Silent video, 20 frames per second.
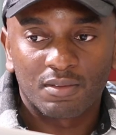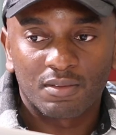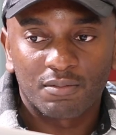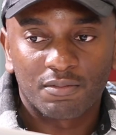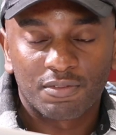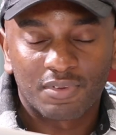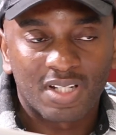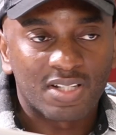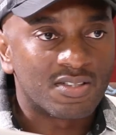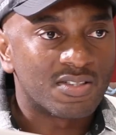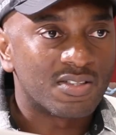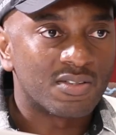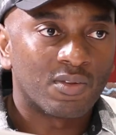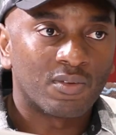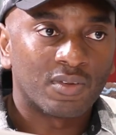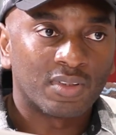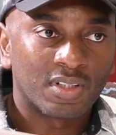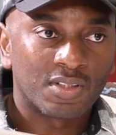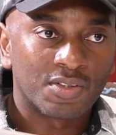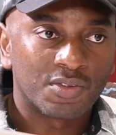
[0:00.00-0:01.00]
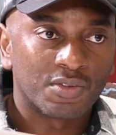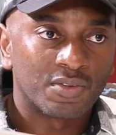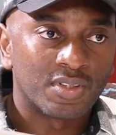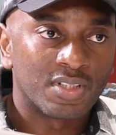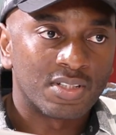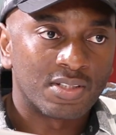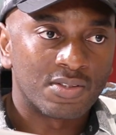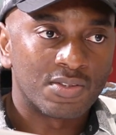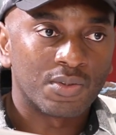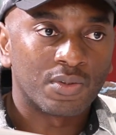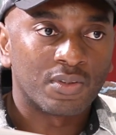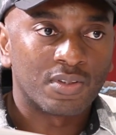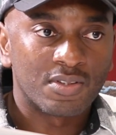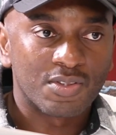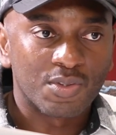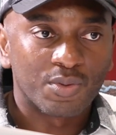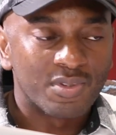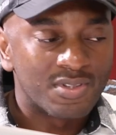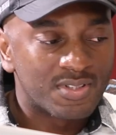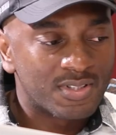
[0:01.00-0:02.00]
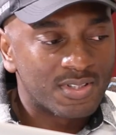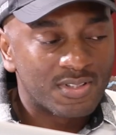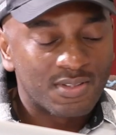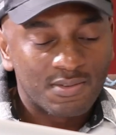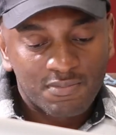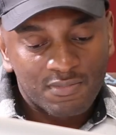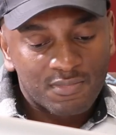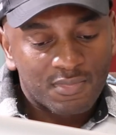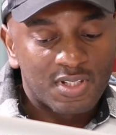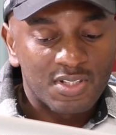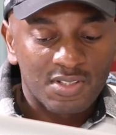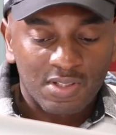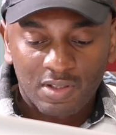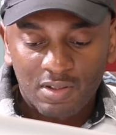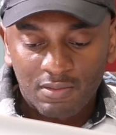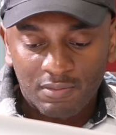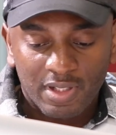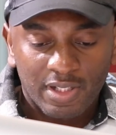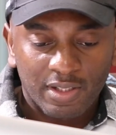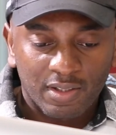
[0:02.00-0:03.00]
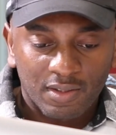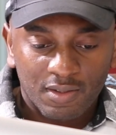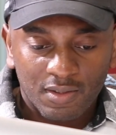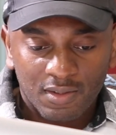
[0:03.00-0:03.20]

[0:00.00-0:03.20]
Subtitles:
flats and all that to rent and so on. So it's kind of like